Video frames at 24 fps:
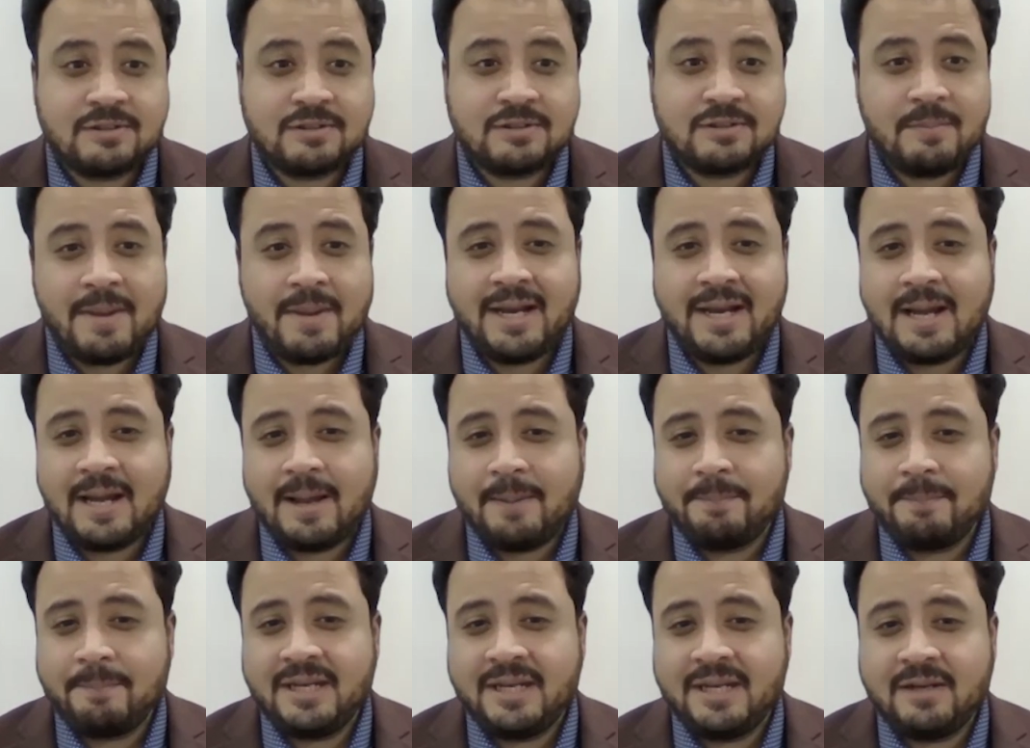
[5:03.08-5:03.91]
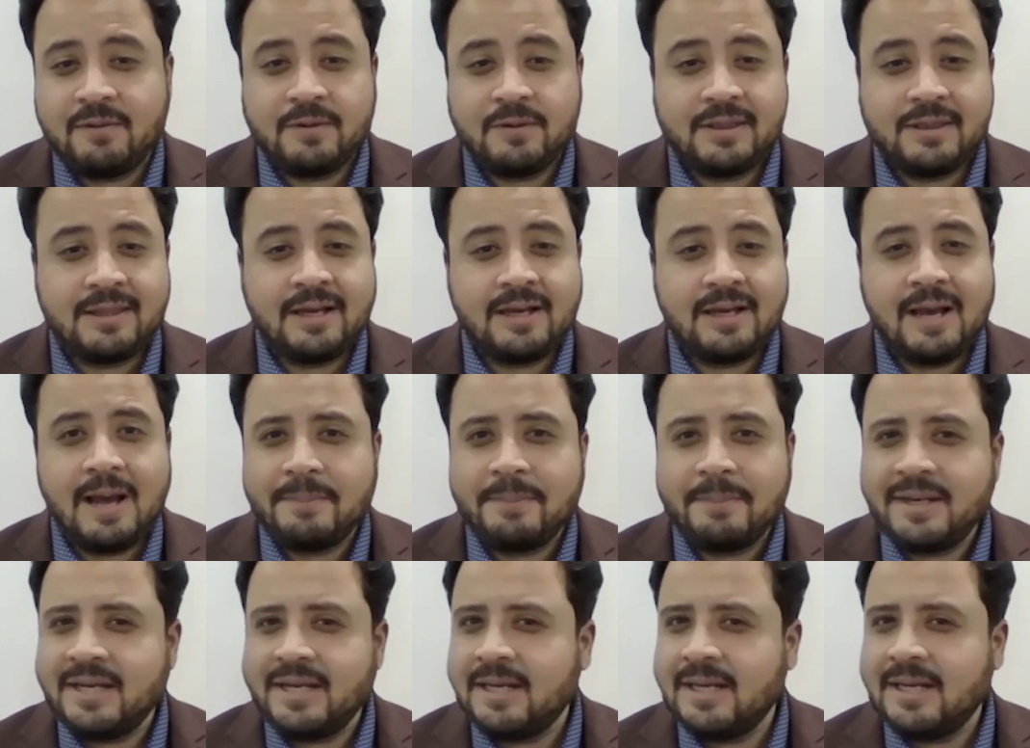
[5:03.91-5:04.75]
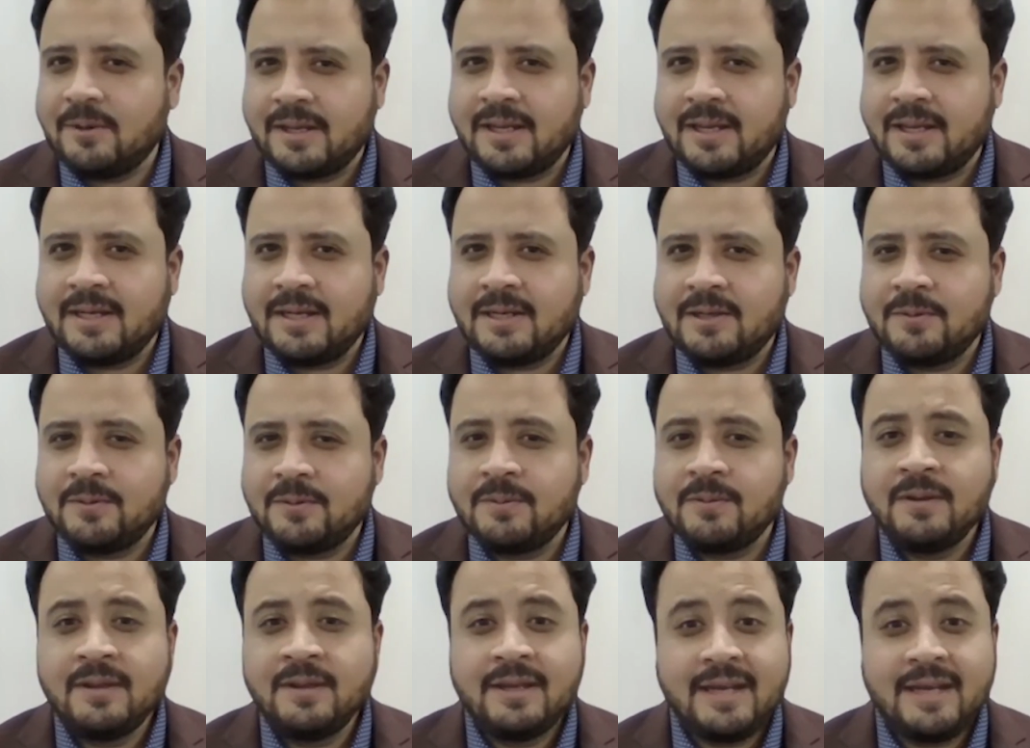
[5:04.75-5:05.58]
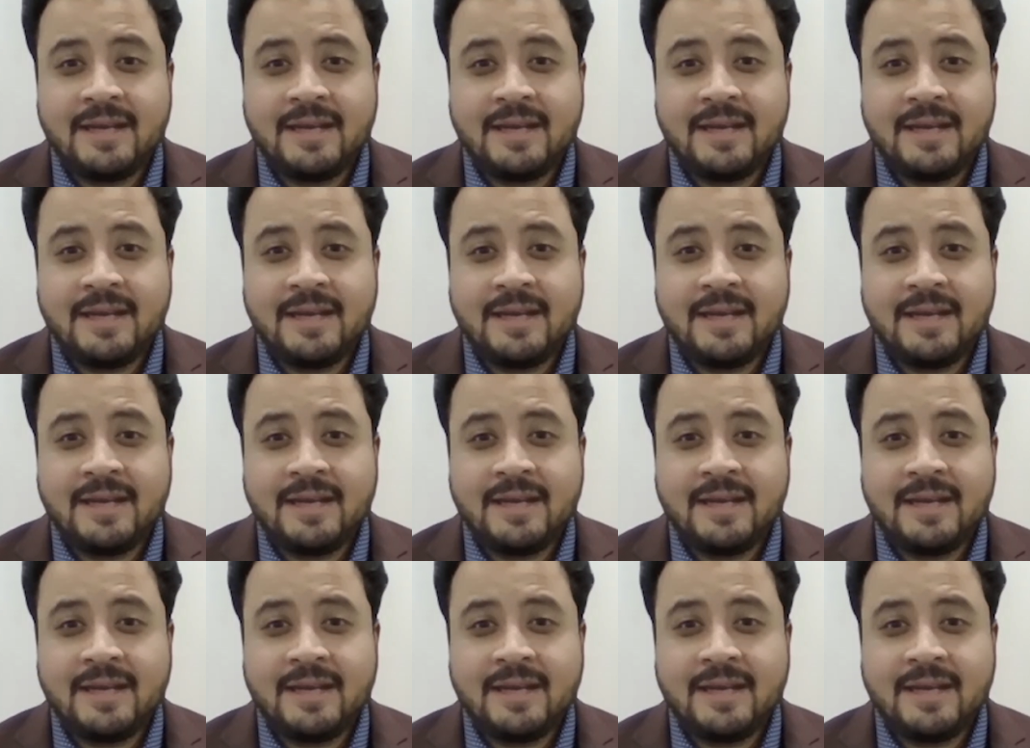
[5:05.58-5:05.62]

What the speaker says: remain upbeat with the company looking to